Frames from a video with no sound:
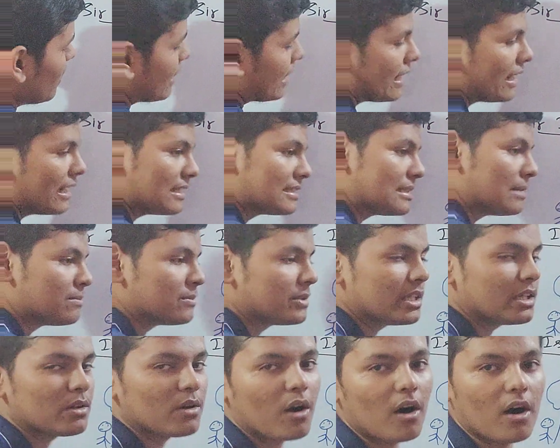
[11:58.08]
reading
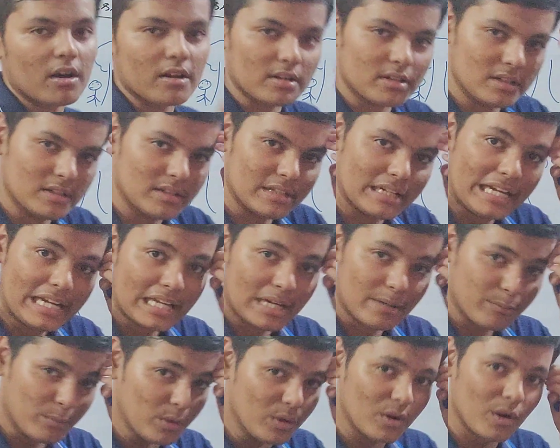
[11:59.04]
something or reading
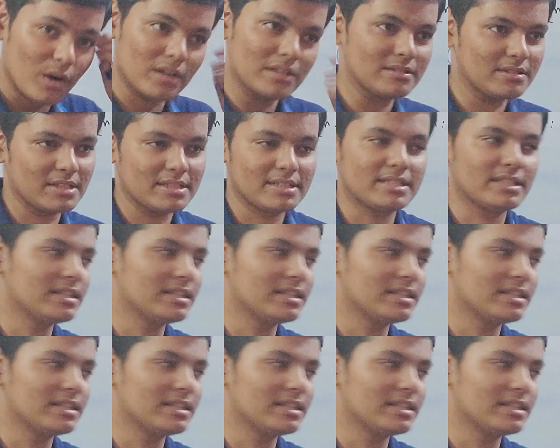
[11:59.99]
a book or just